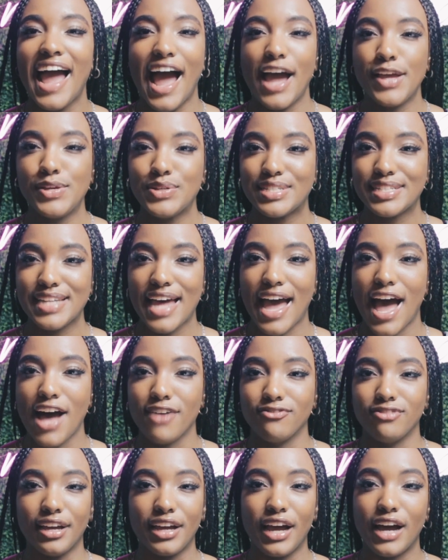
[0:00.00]
I used to
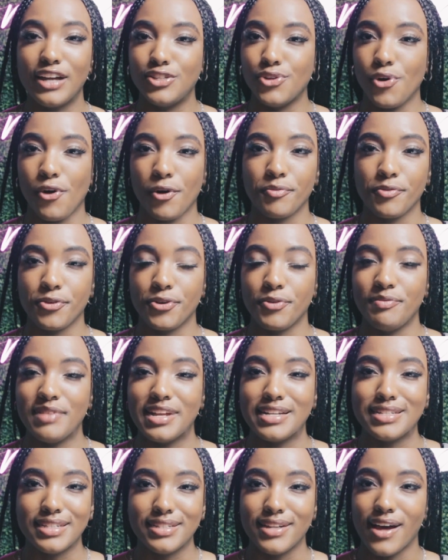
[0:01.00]
have like a dorm room
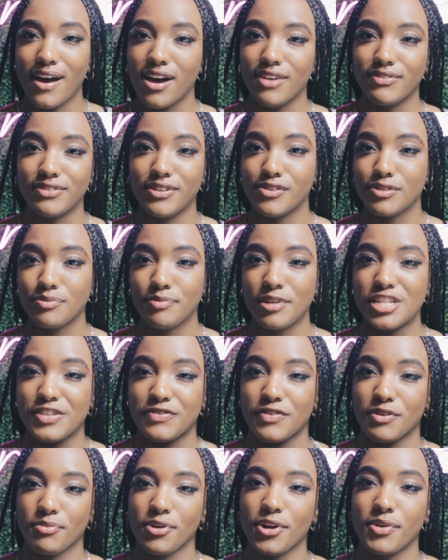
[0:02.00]
that did not have enough space
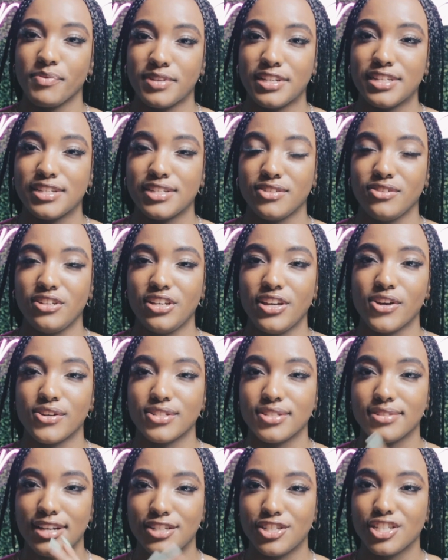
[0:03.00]
for a permanent studio.
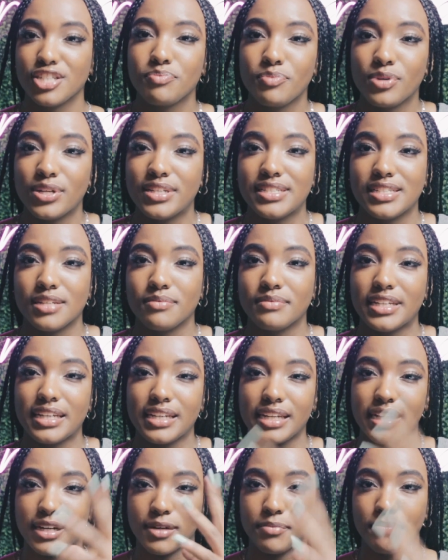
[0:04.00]
So I just put something
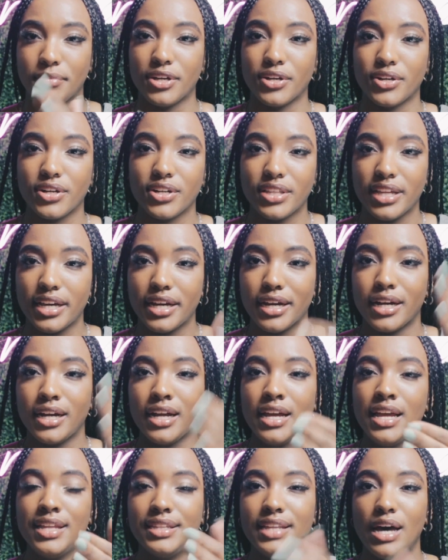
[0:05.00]
like a mirror there
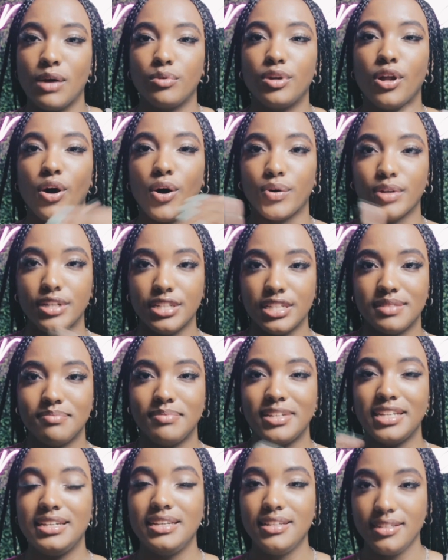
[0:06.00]
that would always
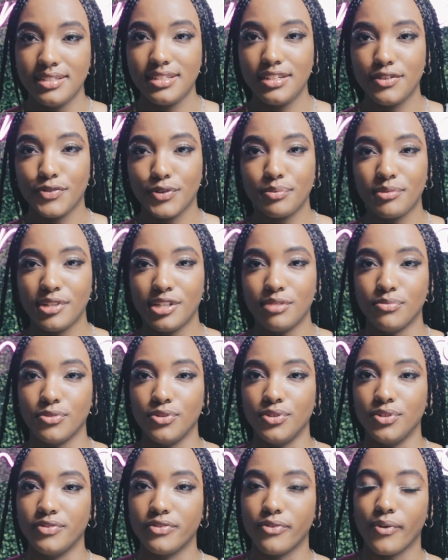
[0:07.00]
be easy for me to
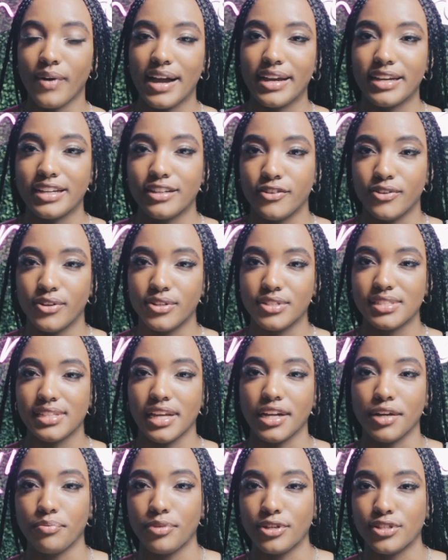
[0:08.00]
move, where I can
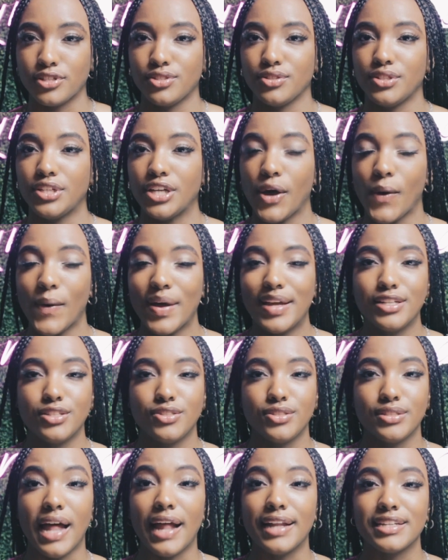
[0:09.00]
set up a studio
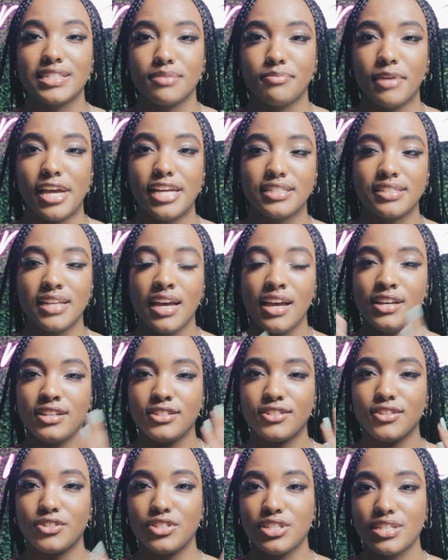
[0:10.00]
into that space.
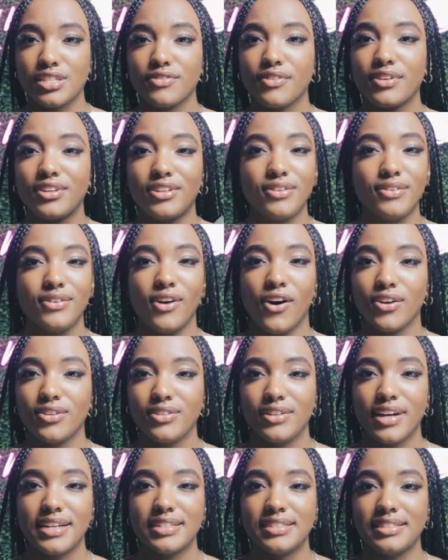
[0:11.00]
So just all you
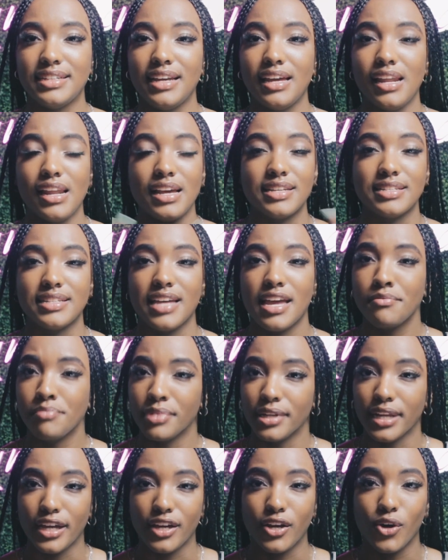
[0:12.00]
guys need is a
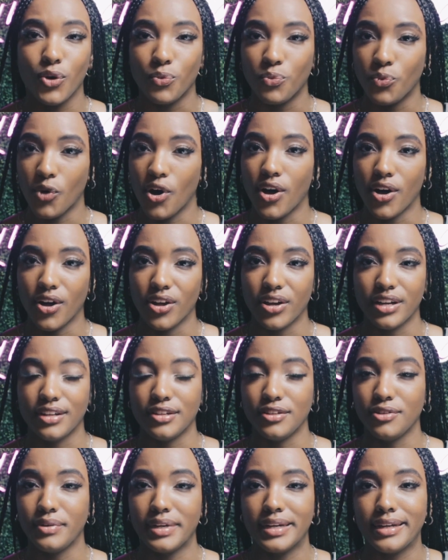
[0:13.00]
blank wall and
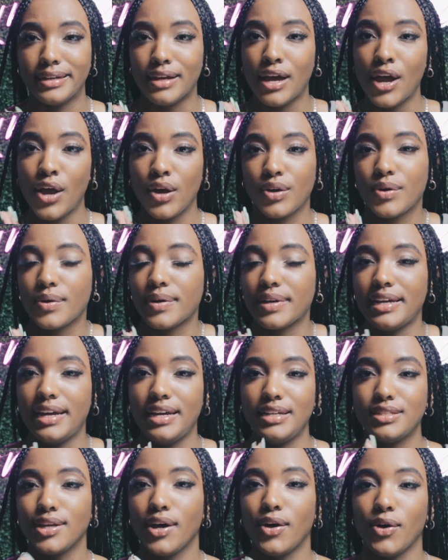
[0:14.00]
you could
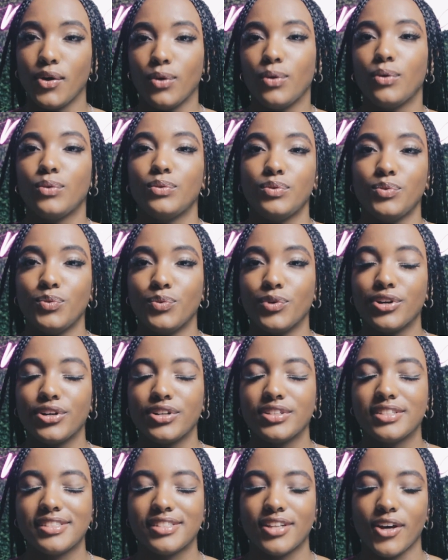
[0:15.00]
create a whole new
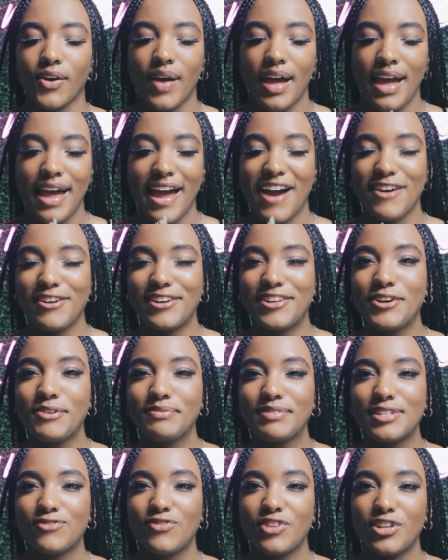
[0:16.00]
world. So I really hope
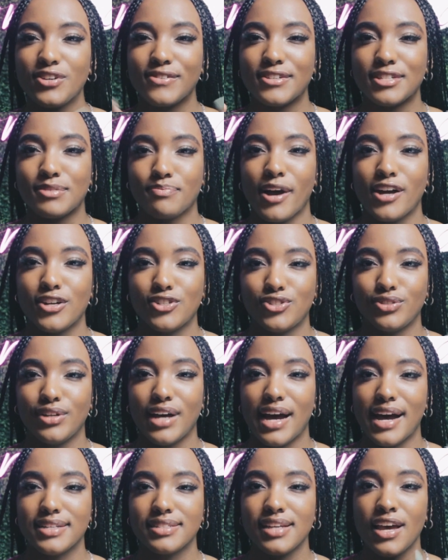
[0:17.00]
this video inspires you
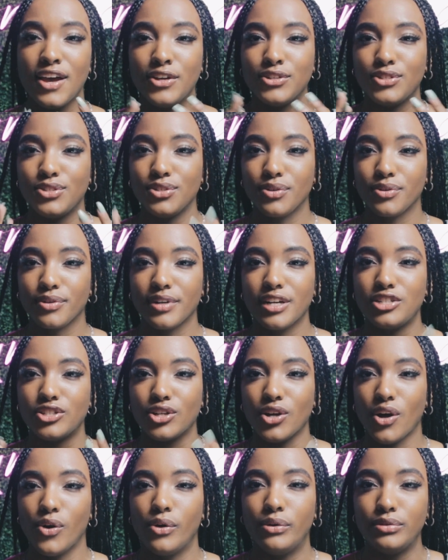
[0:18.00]
guys to create
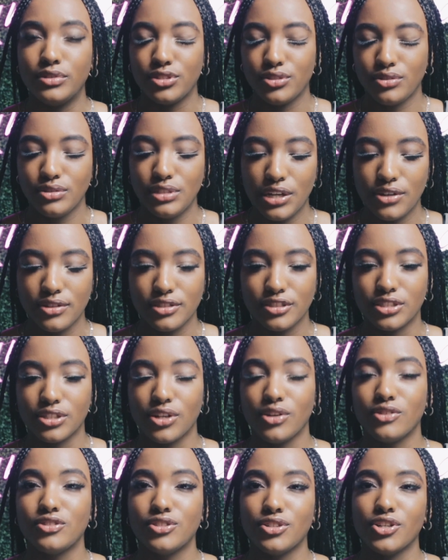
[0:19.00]
your own studios, to
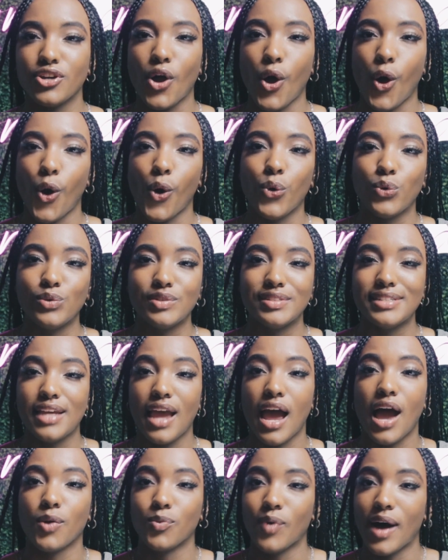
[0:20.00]
go do your own
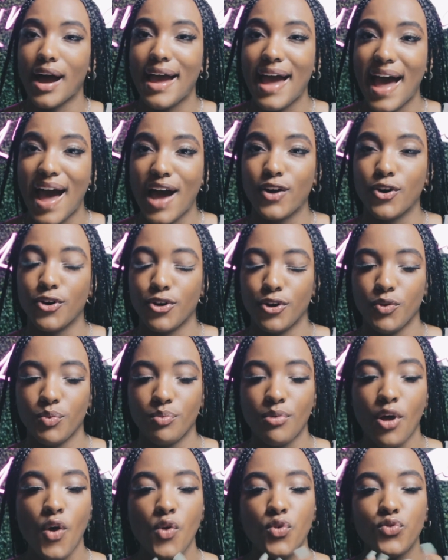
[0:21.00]
DIY at
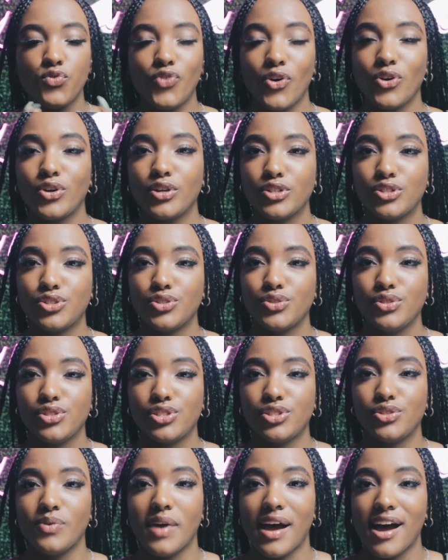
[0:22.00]
home photo
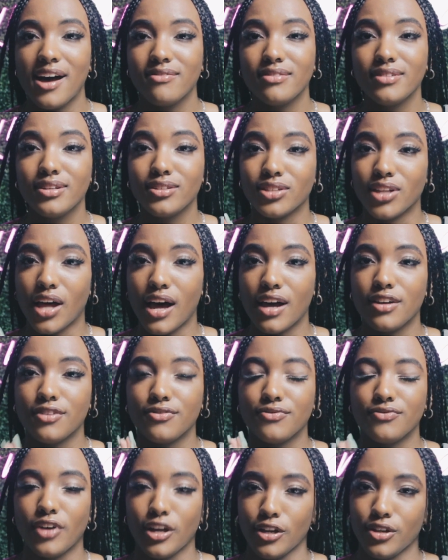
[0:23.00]
shoots, to have a lot of
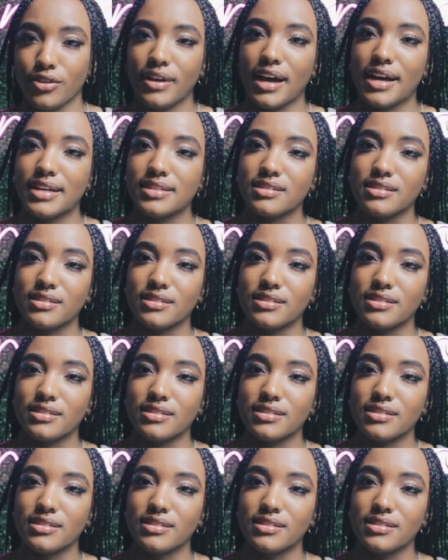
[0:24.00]
fun, you guys.